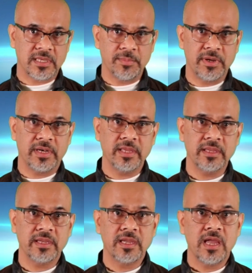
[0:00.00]

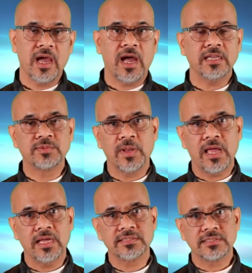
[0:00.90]
community as well
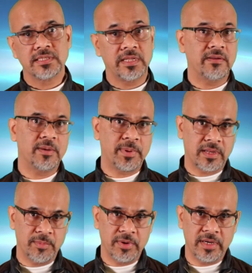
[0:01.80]
as the developer
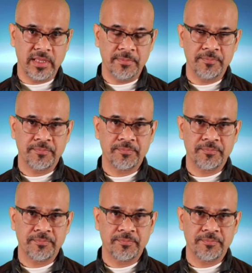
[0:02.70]
community.